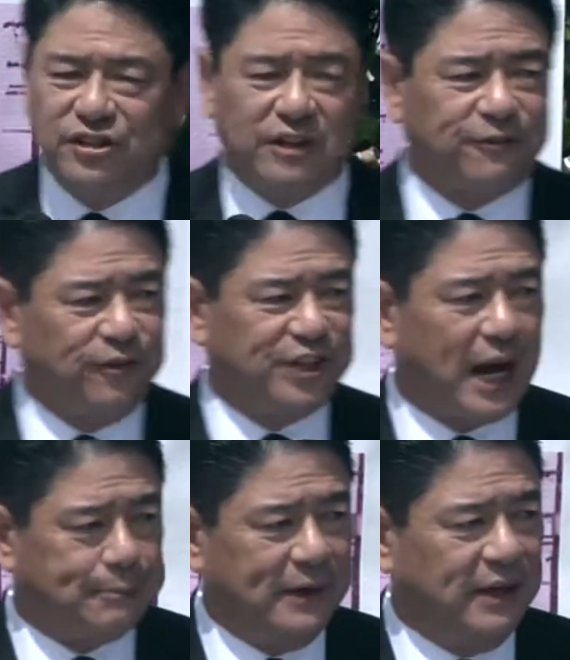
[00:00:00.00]
just for
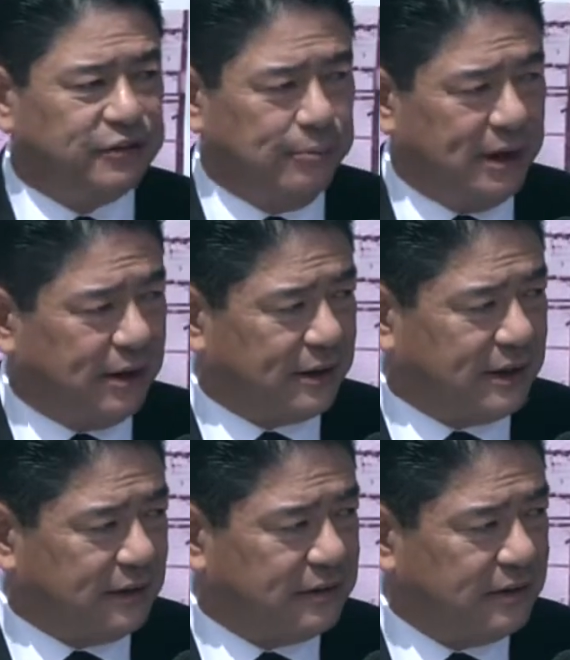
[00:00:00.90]
Japanese
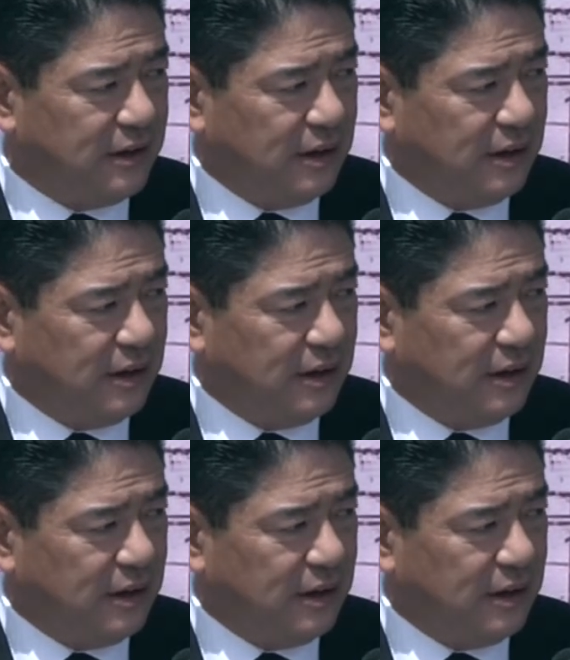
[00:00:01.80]
Americans,